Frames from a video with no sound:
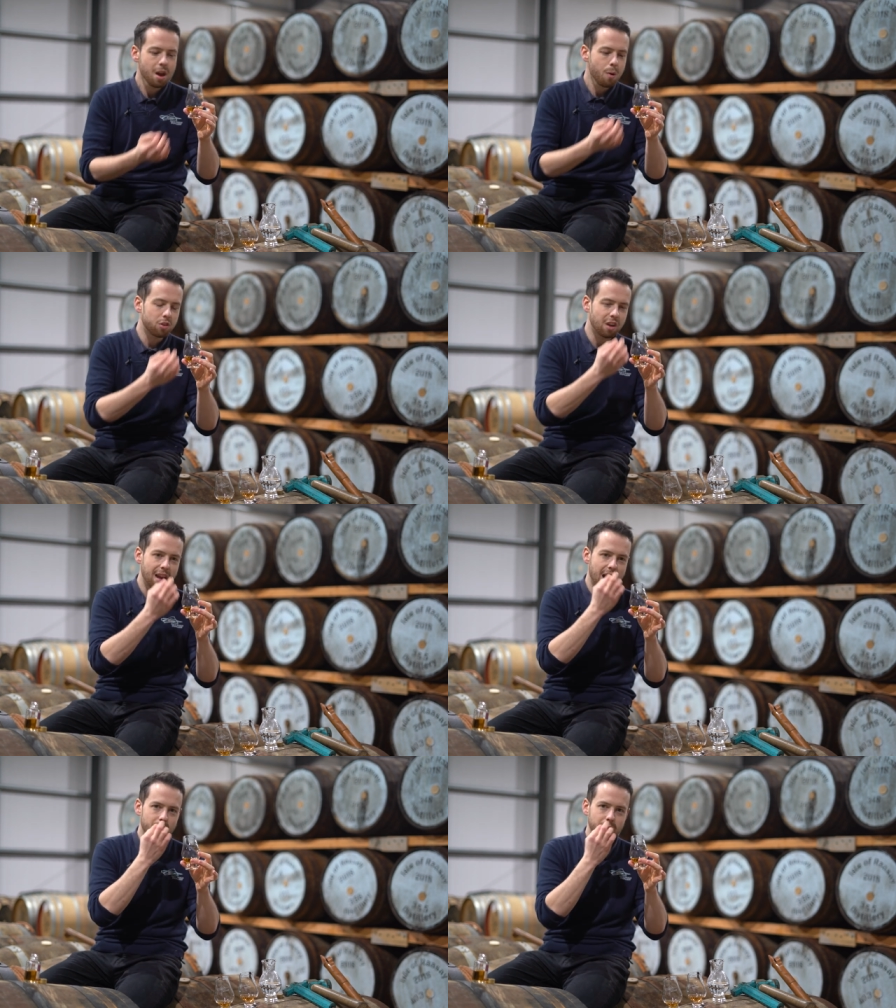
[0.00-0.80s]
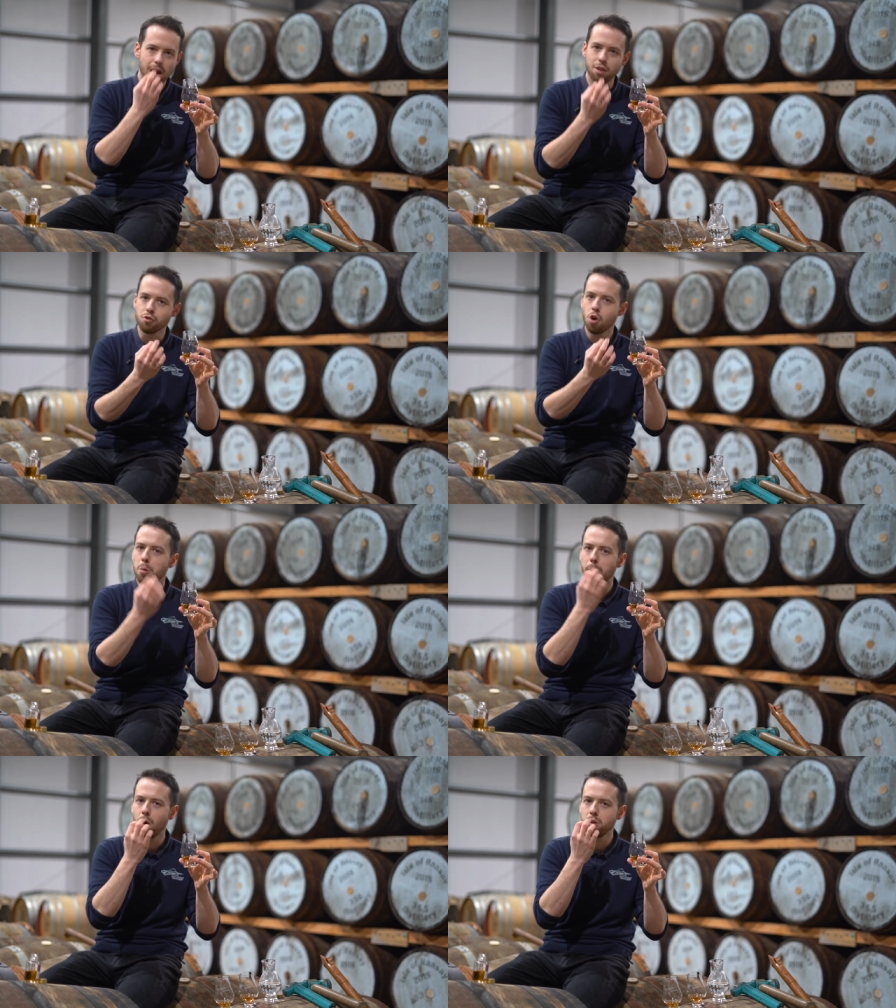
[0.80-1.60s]
We're trying to have a, a
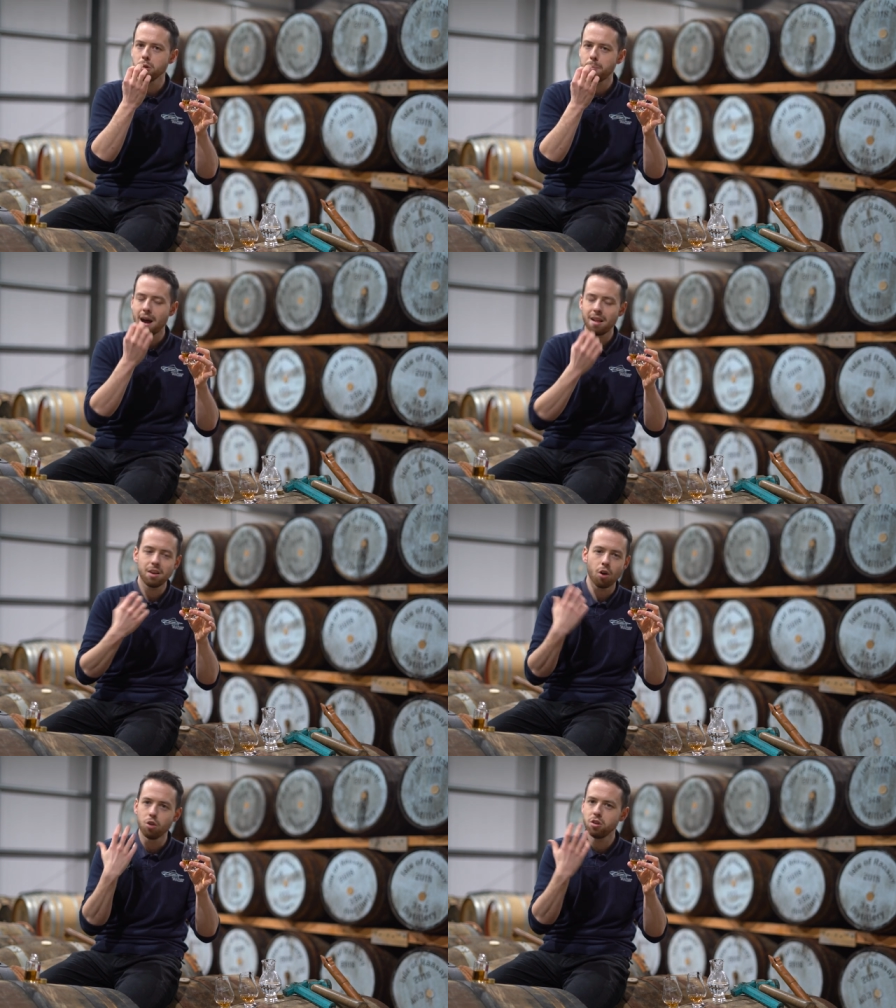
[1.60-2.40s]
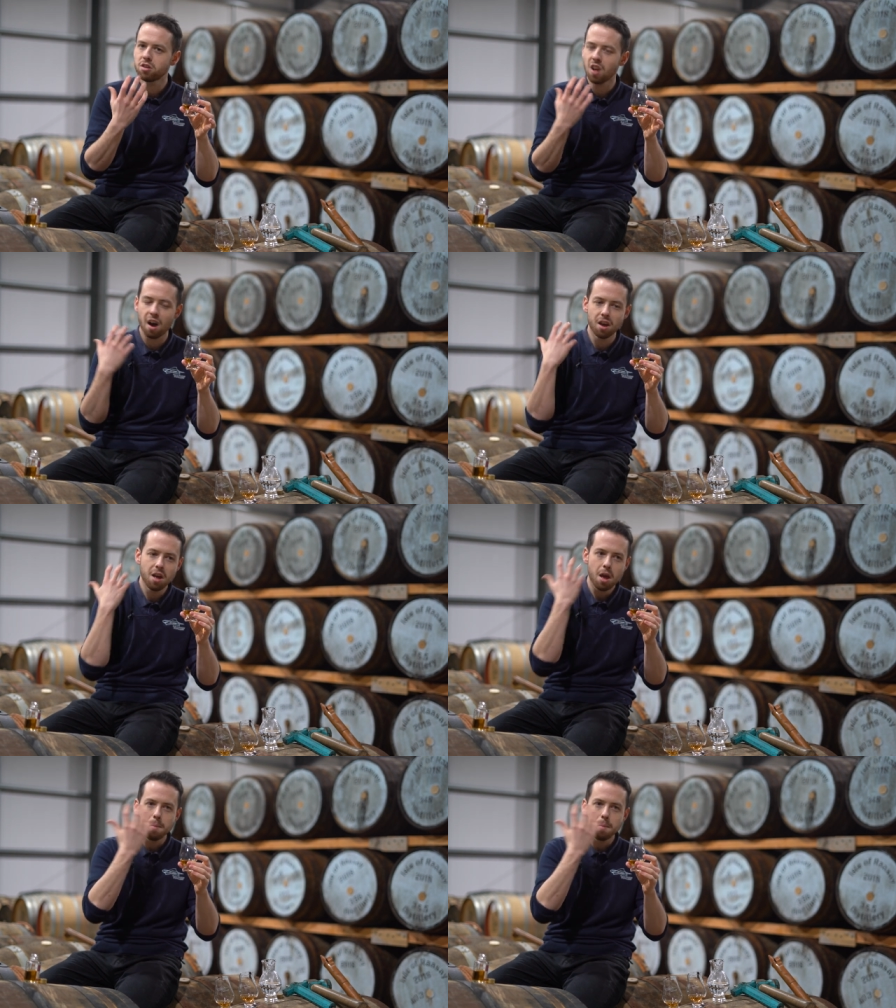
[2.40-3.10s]
drop on your palate, on your tongue,